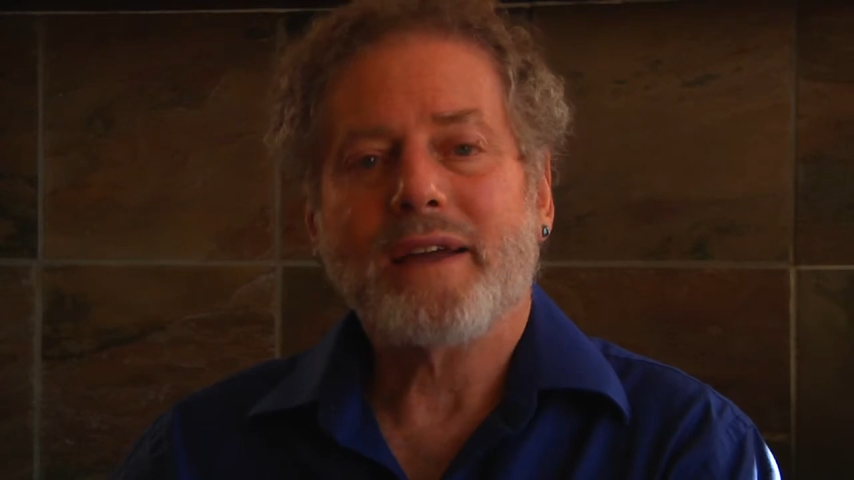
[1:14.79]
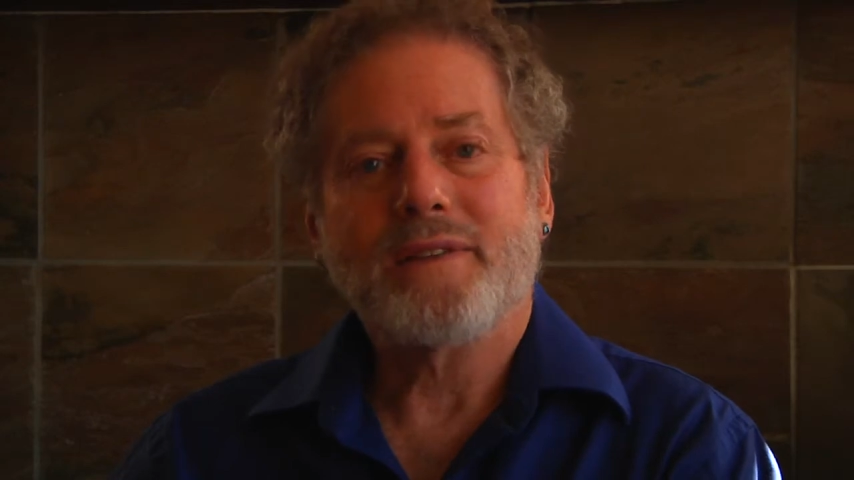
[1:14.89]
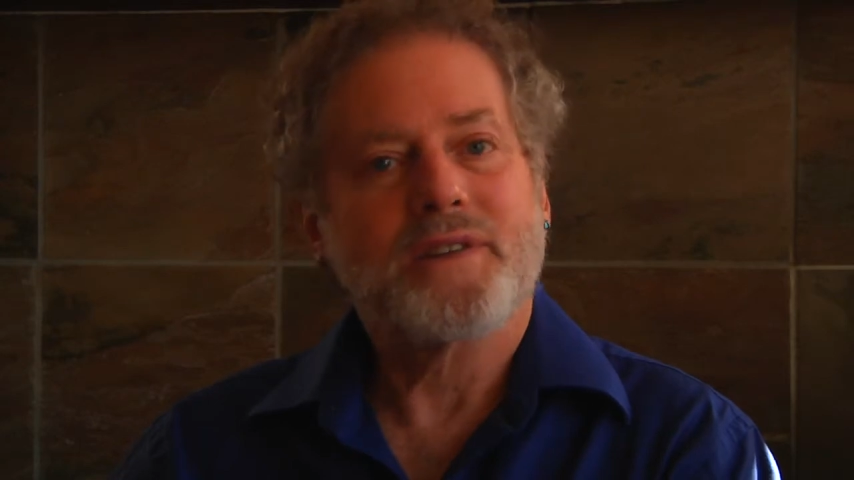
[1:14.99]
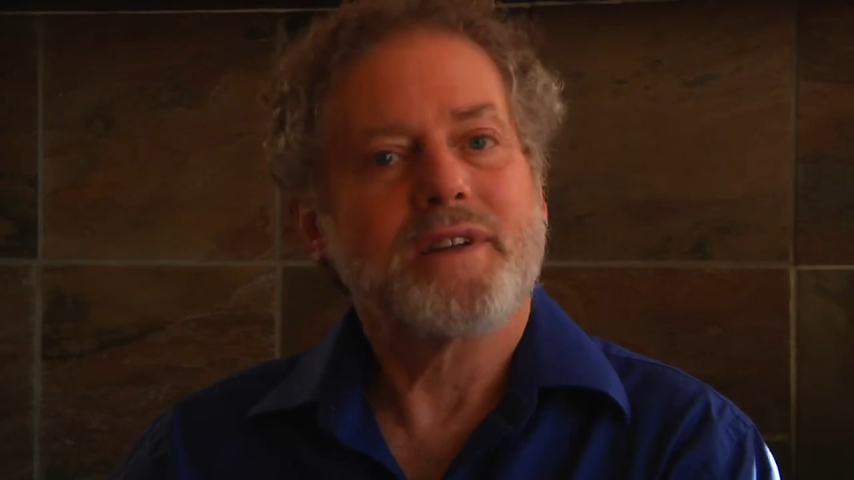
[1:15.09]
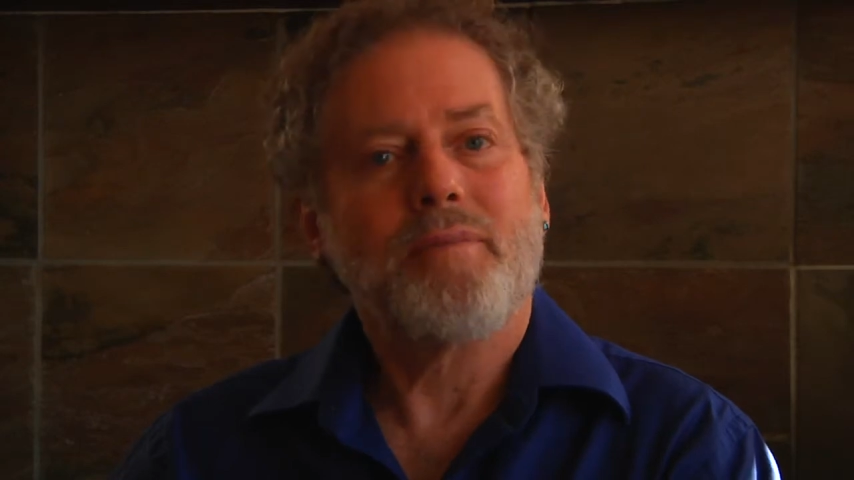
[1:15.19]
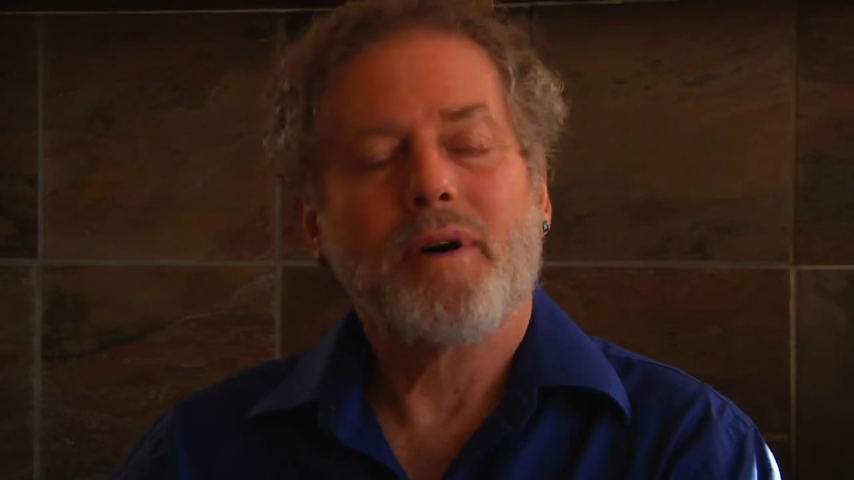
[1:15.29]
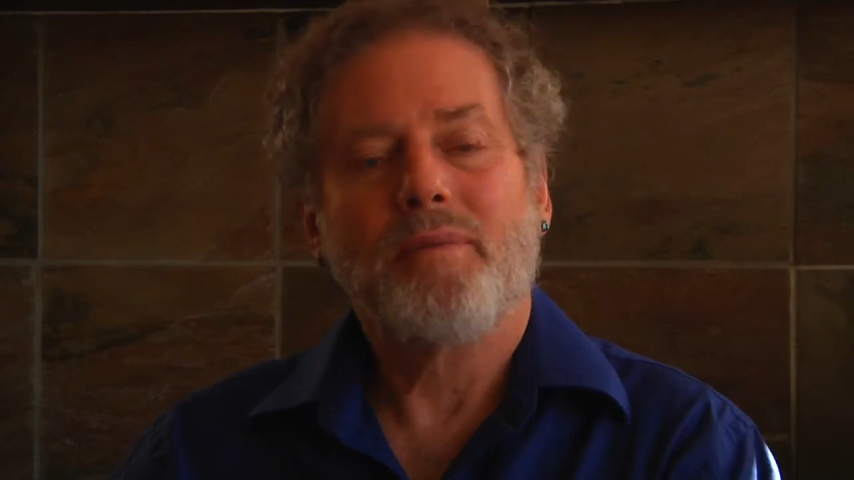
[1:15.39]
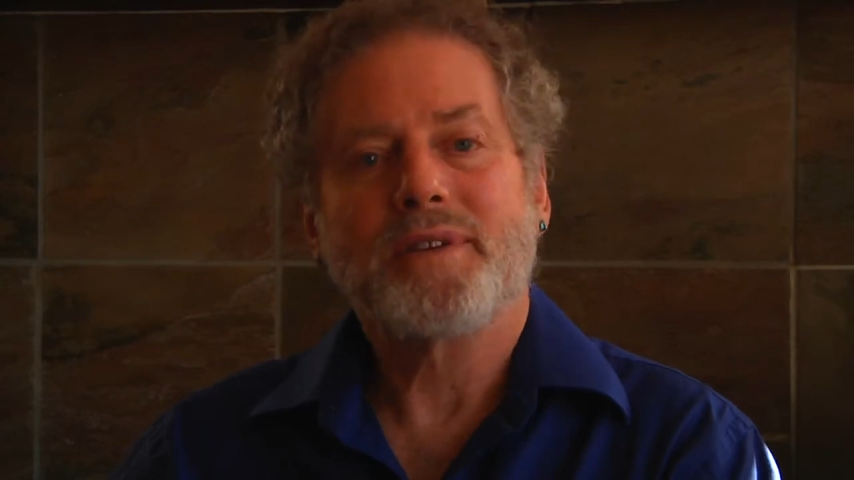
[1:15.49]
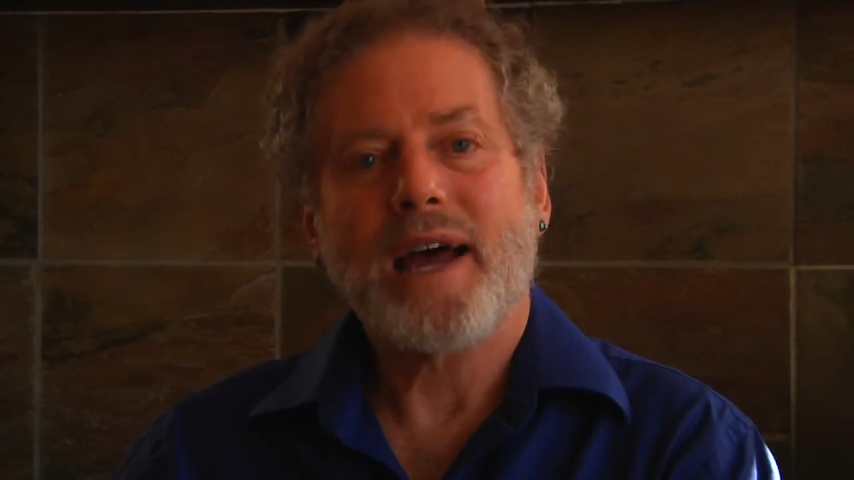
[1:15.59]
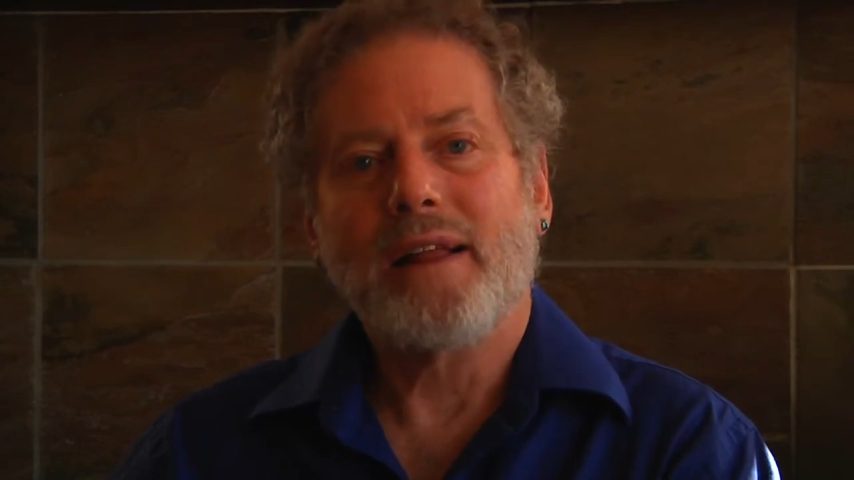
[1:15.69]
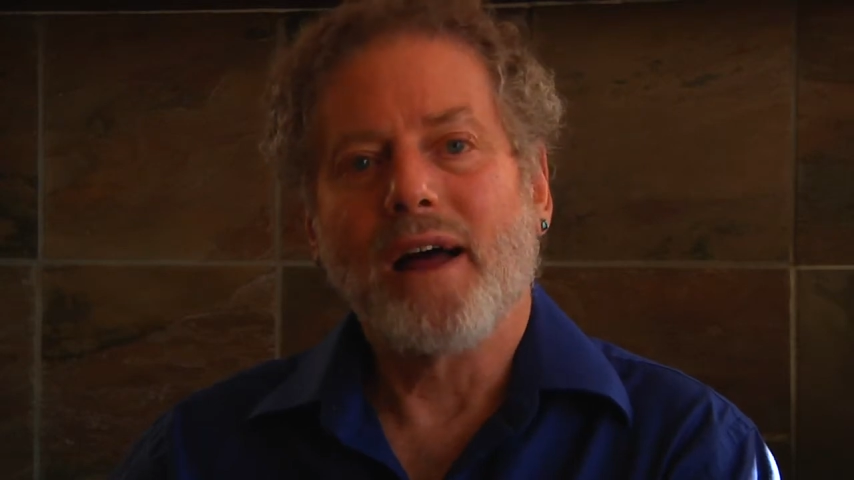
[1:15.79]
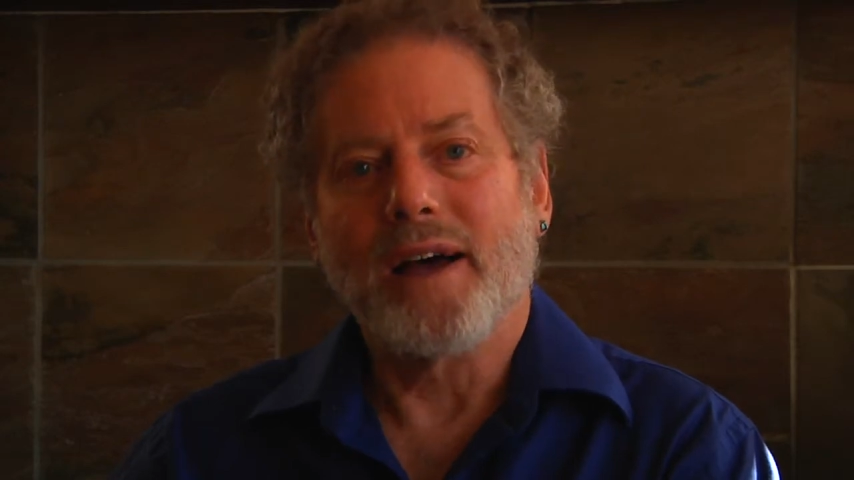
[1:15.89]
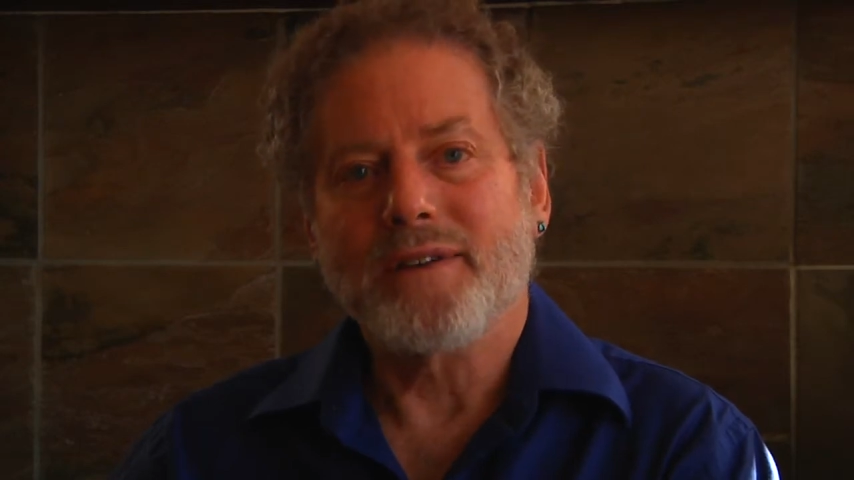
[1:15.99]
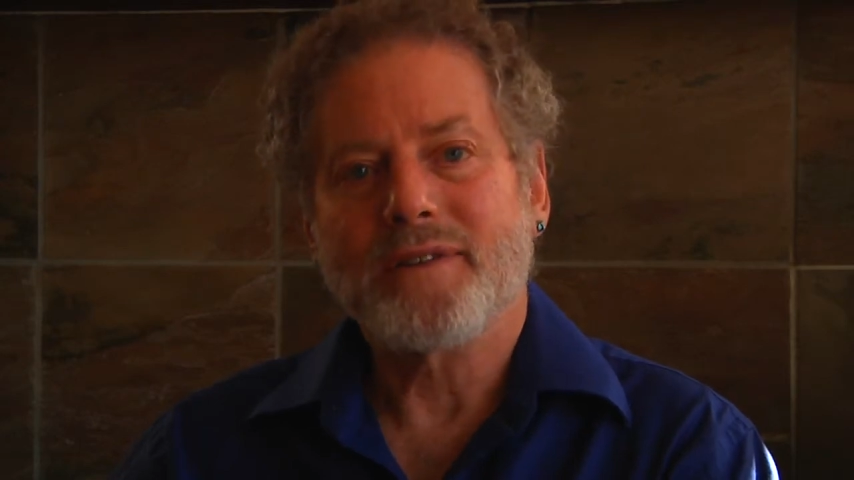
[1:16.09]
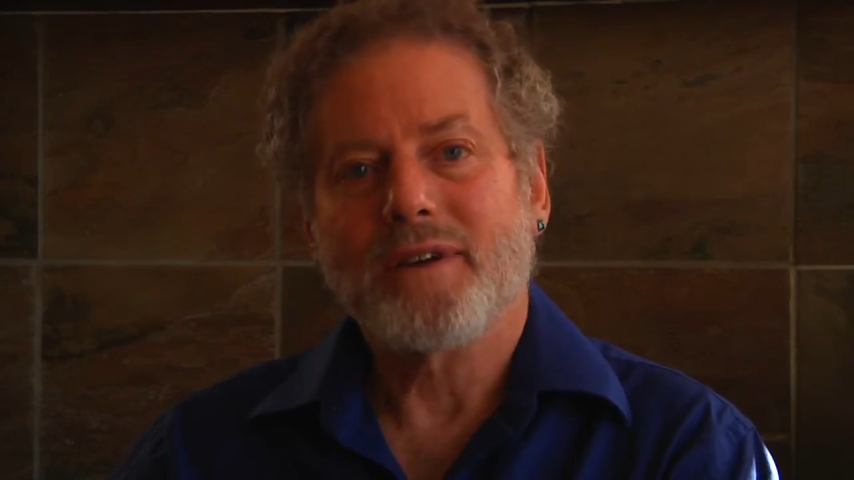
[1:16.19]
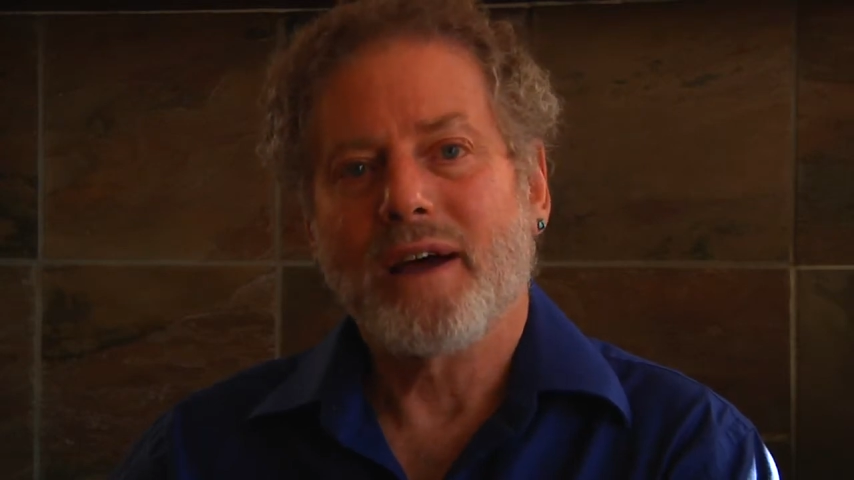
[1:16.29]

can step up as allies,